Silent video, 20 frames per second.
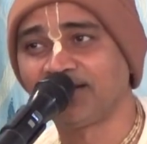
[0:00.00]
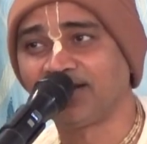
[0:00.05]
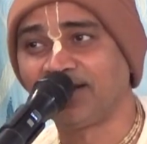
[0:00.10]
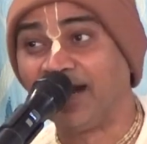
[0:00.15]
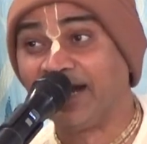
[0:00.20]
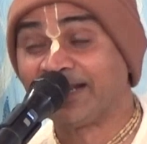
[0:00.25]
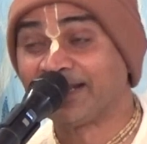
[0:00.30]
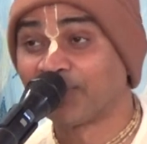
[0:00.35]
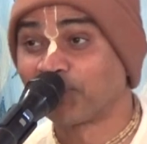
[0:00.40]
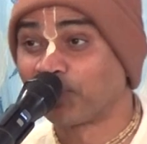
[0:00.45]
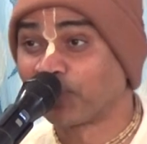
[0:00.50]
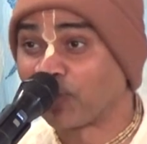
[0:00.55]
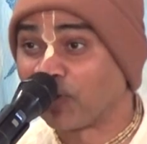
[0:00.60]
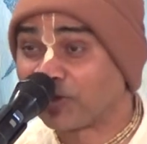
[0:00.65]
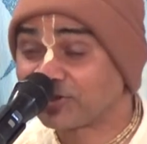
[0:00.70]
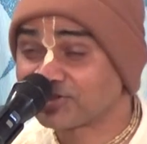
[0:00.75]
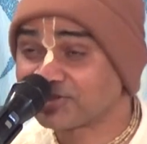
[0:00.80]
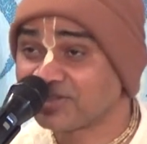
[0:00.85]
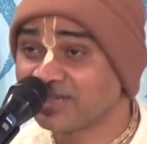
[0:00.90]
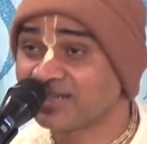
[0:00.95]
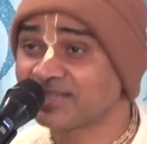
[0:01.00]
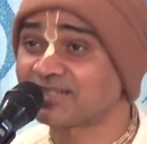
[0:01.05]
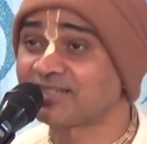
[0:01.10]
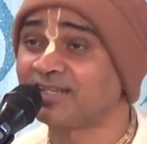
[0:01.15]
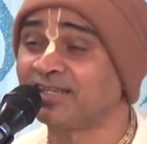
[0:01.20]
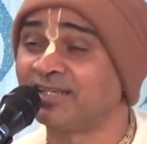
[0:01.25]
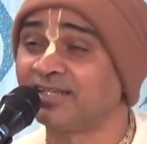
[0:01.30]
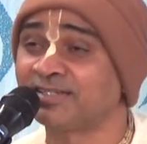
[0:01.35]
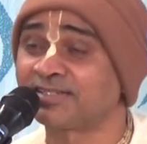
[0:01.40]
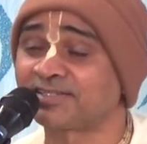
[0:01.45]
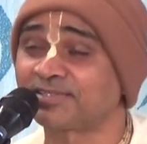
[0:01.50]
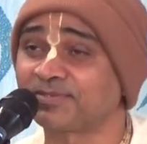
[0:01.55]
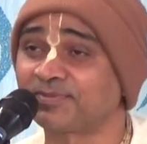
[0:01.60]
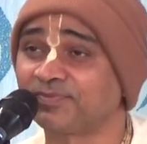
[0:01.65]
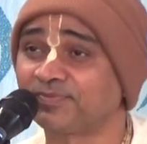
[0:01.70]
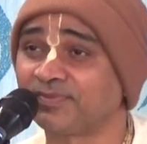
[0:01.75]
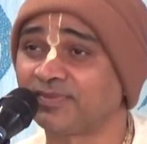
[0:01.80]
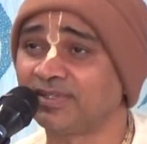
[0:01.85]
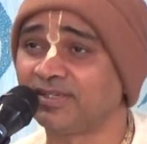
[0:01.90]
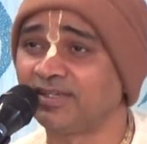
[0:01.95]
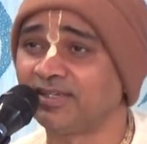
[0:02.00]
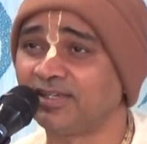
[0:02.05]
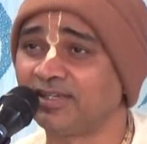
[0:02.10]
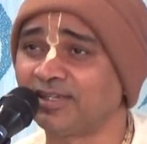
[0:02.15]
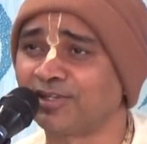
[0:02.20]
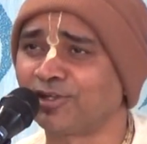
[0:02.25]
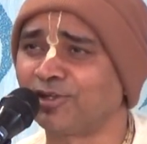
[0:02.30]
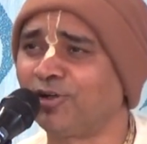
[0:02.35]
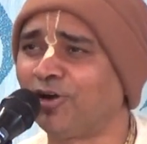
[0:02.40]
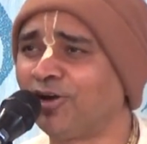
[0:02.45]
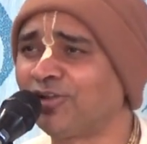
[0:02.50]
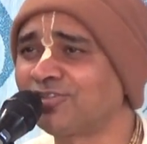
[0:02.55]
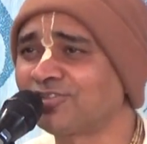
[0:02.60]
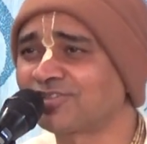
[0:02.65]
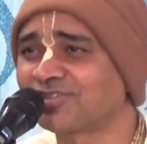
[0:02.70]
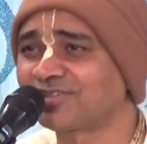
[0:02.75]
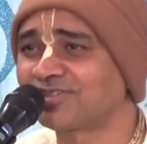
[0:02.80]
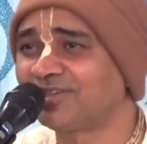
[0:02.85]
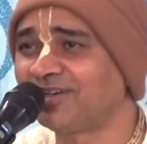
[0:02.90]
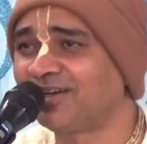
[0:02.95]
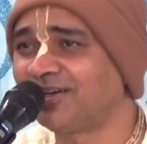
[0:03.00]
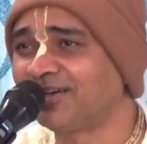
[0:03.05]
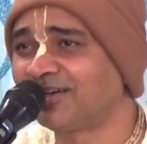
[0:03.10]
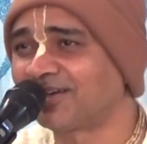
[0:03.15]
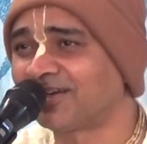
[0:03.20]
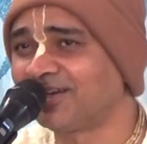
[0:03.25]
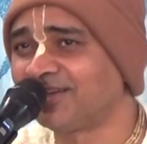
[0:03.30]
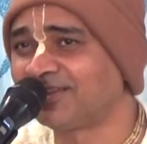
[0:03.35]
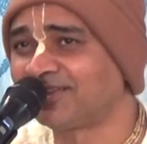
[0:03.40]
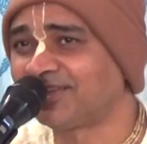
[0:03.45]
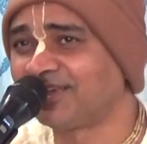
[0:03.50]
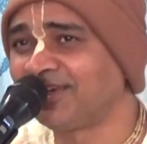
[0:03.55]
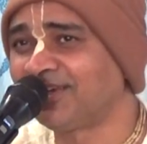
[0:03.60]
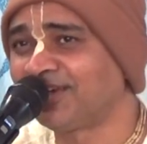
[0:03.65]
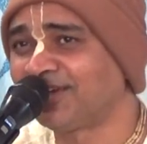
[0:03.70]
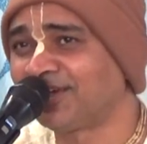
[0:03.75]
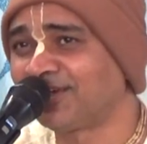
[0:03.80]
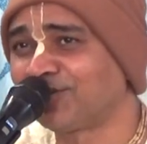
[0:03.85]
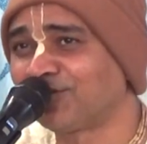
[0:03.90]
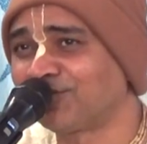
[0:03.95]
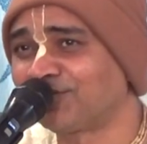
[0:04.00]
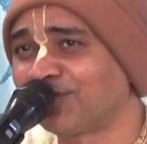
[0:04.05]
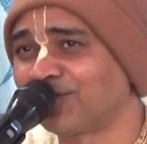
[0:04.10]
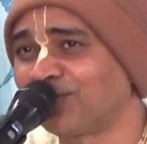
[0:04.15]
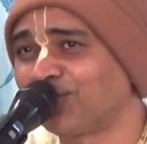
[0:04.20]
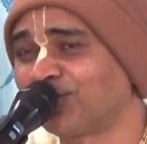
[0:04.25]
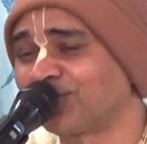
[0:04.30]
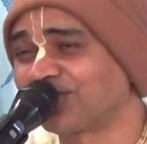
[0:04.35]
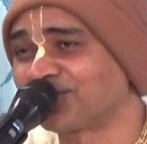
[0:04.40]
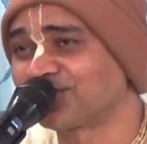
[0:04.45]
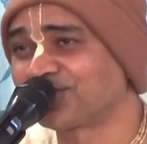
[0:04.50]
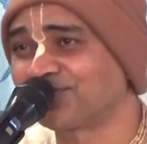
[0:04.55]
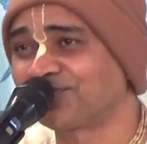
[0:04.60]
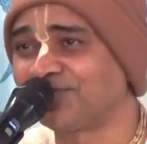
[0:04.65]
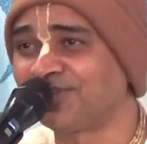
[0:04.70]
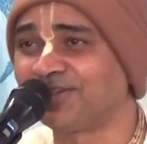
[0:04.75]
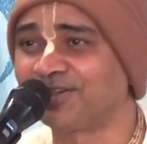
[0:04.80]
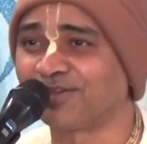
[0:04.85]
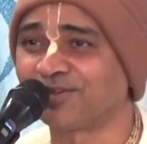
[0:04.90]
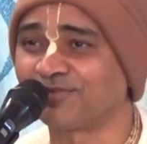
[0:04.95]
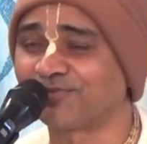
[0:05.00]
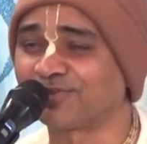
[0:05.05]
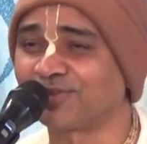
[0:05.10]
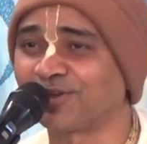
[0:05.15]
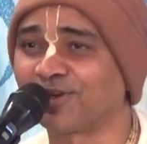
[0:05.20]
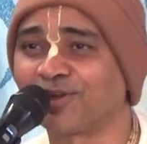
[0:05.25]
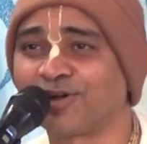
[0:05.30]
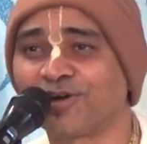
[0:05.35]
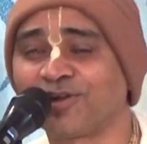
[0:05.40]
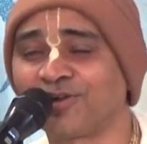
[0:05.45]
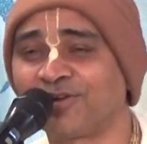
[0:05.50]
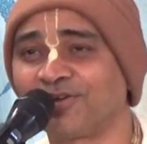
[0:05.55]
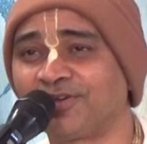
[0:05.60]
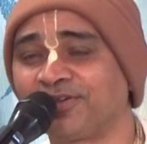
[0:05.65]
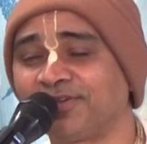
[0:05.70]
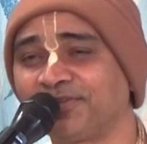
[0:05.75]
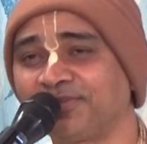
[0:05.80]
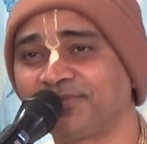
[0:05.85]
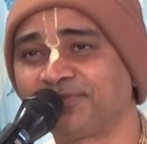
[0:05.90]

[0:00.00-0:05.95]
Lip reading: And the process is constantly thinking of the lotus feet of the Lord.